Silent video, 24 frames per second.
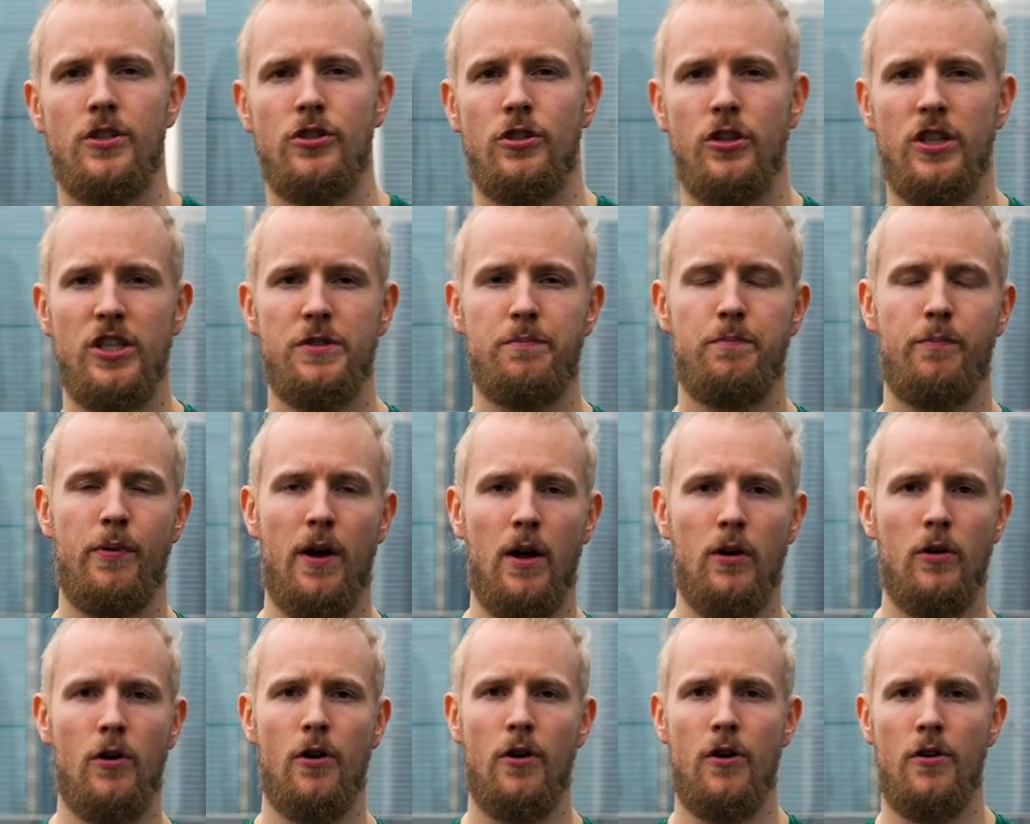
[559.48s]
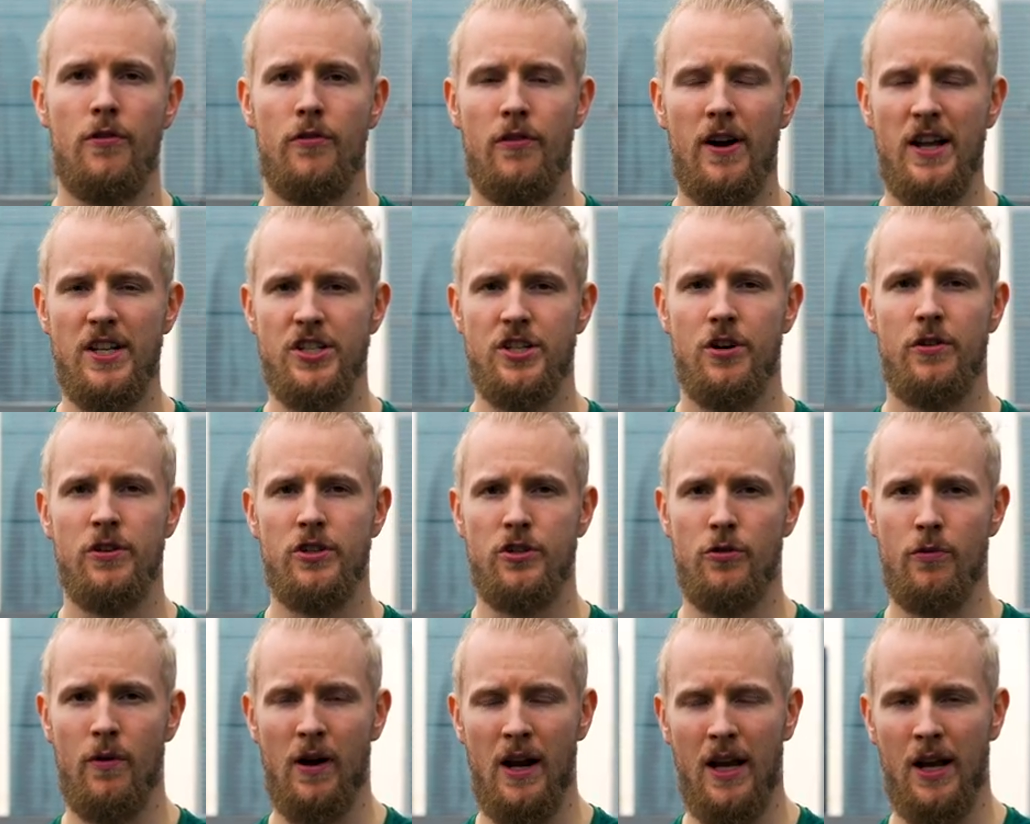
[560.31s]
So this prowler wrencher
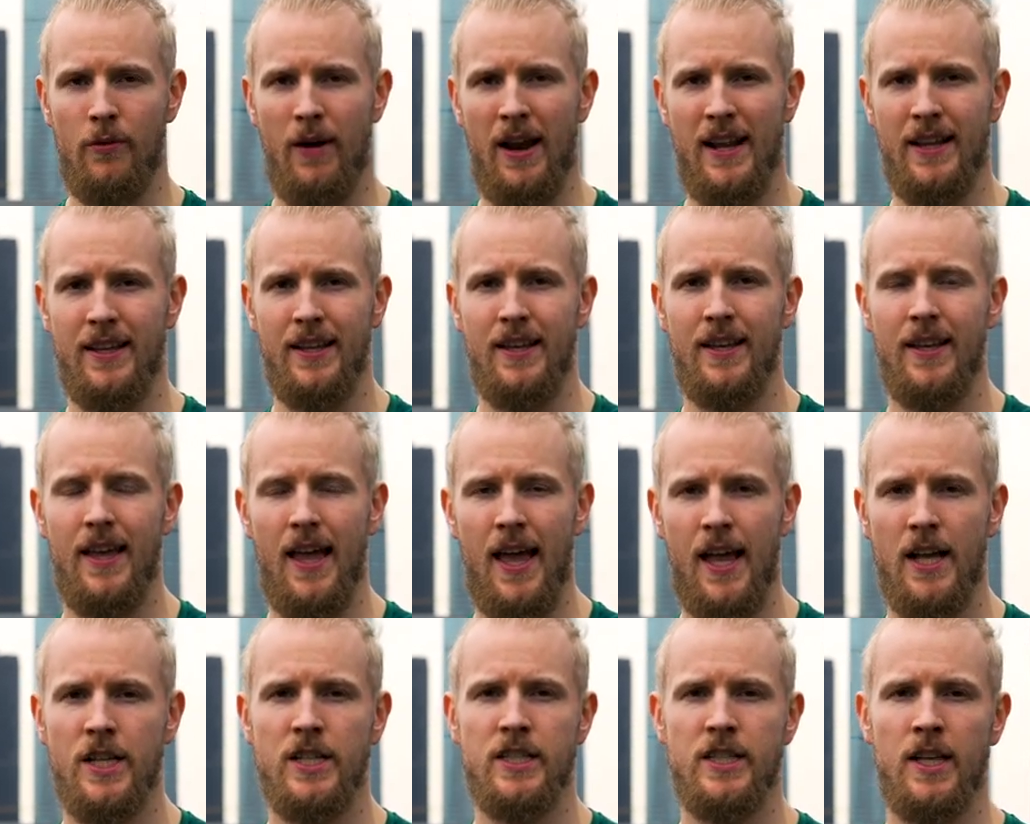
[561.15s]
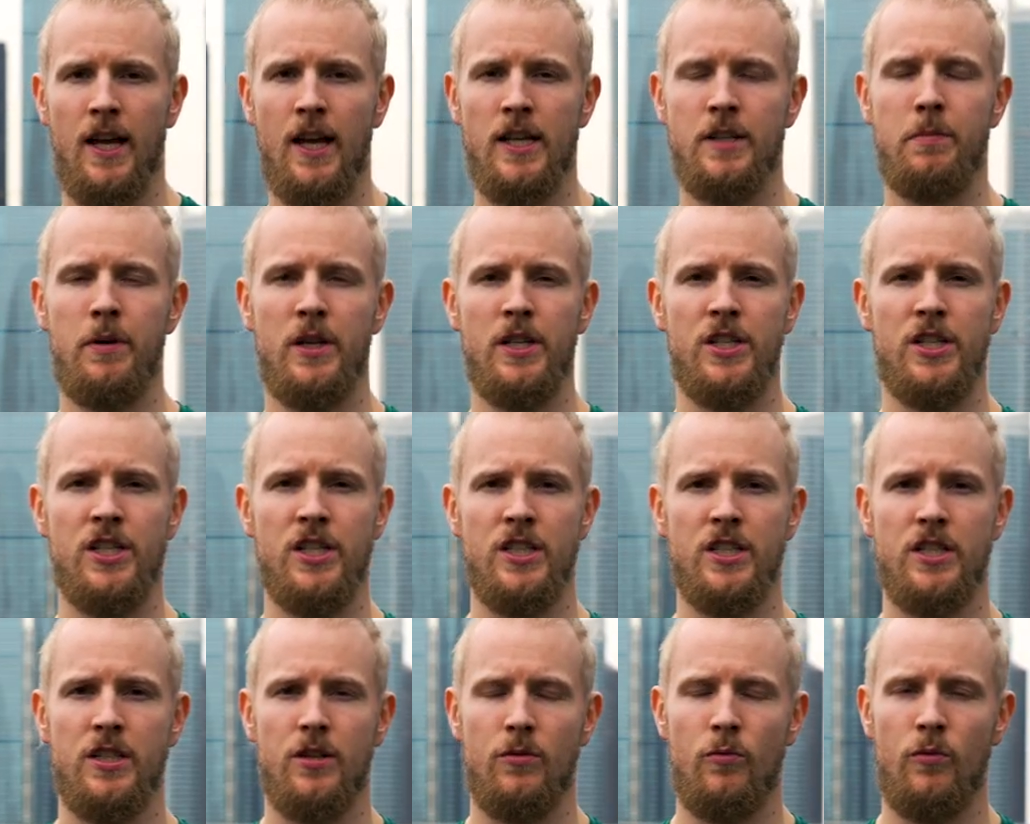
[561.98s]
is really great exercise, but it's
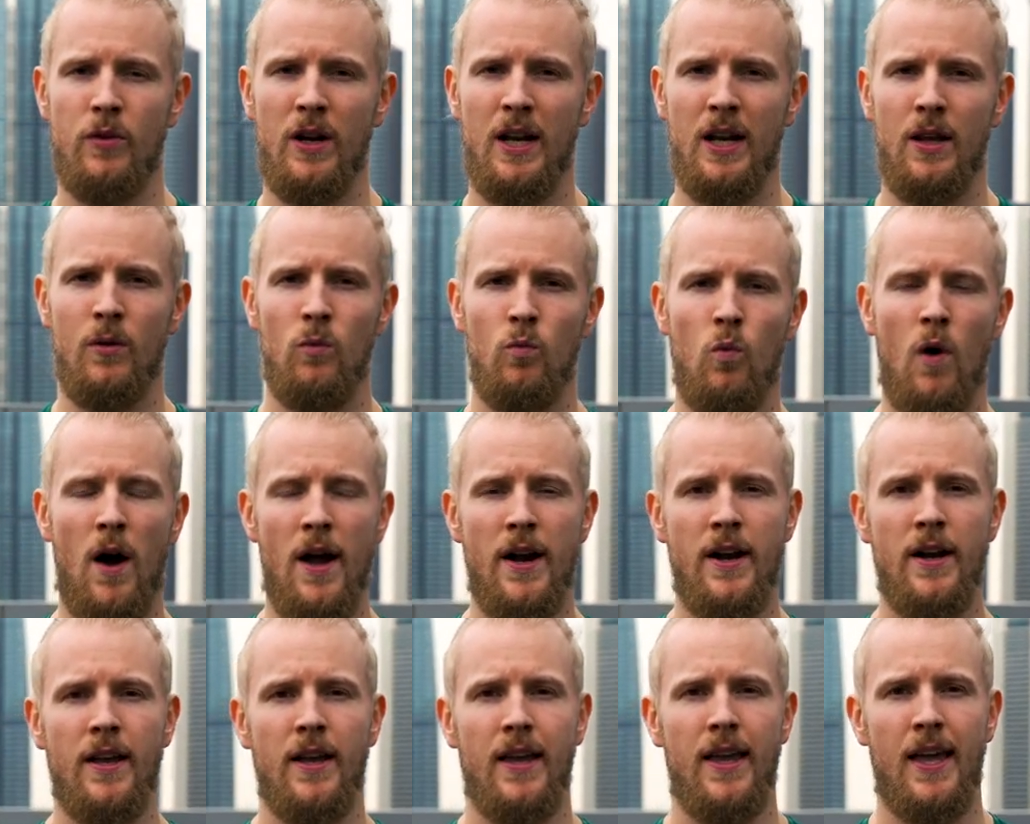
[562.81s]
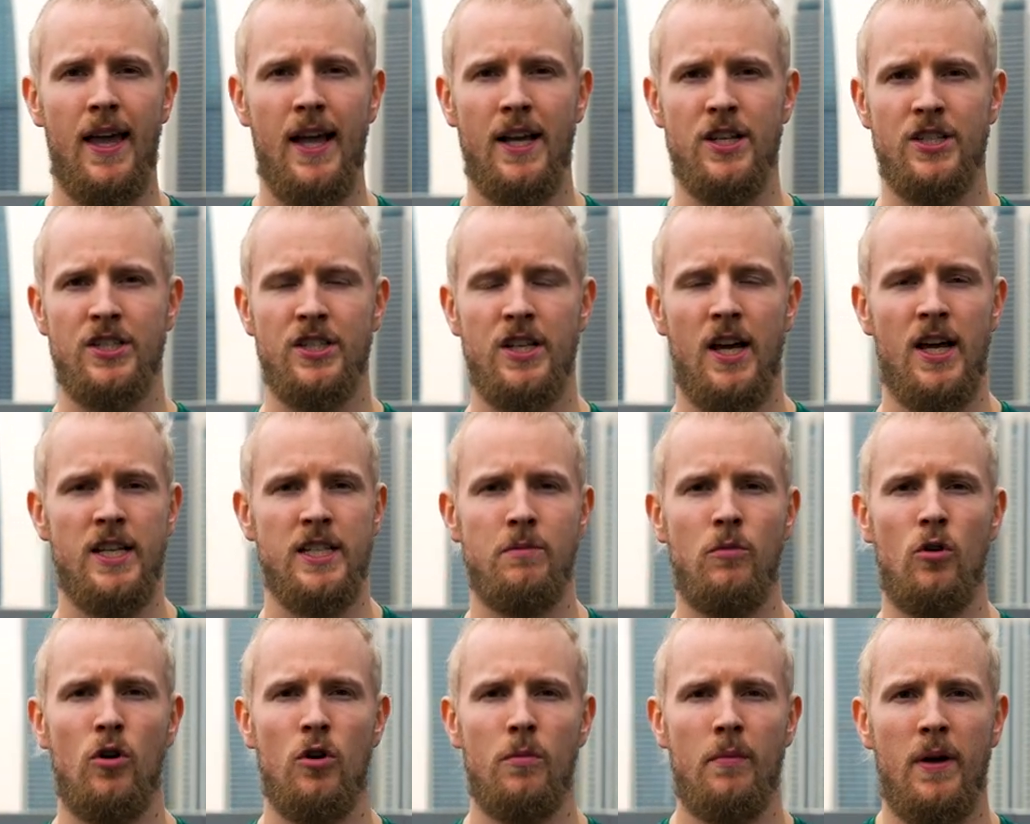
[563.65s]
just really one exercise
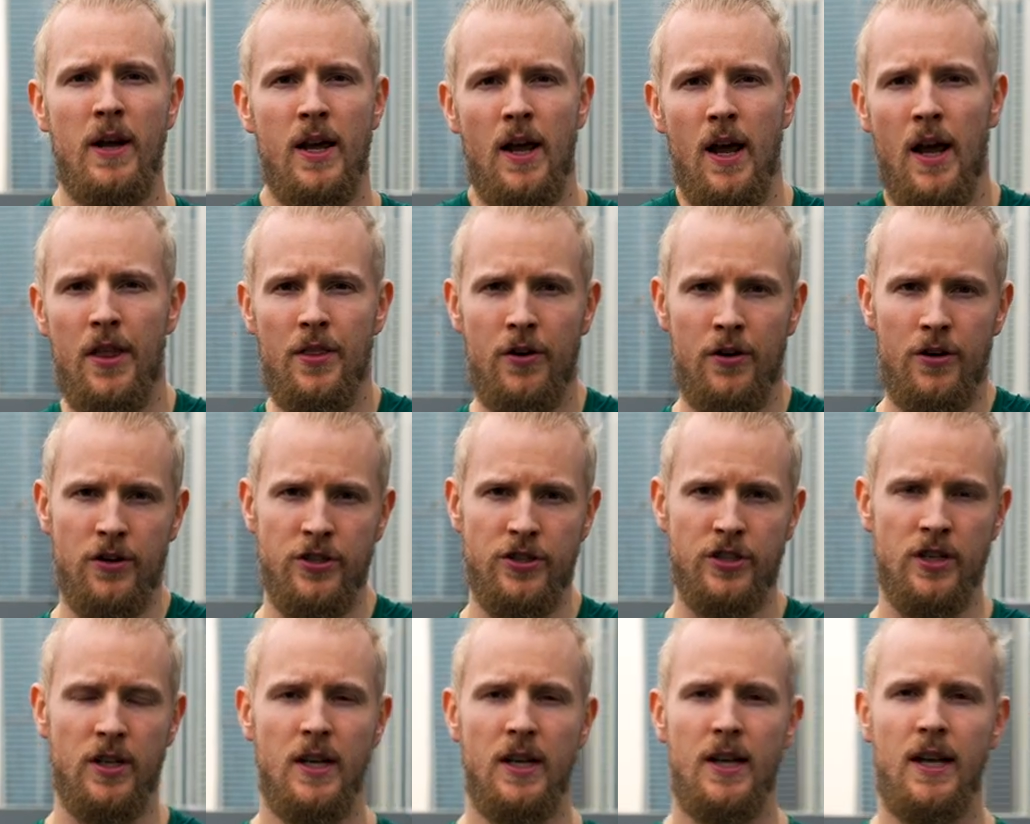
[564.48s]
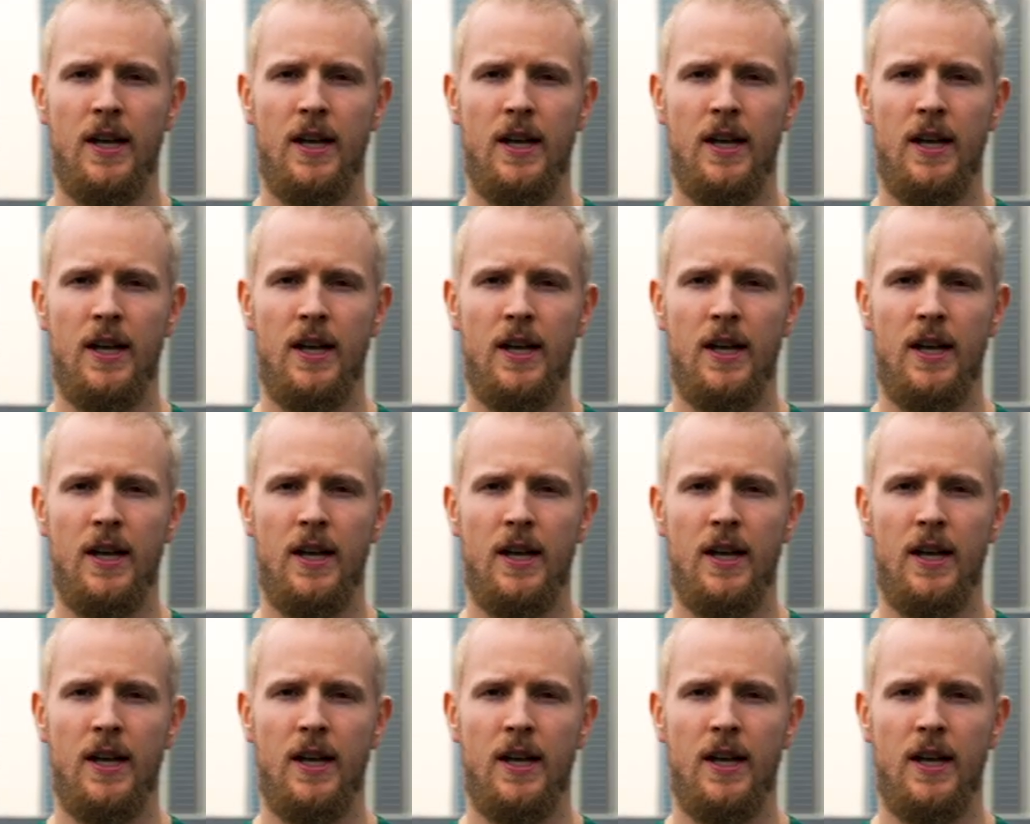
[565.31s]
among many others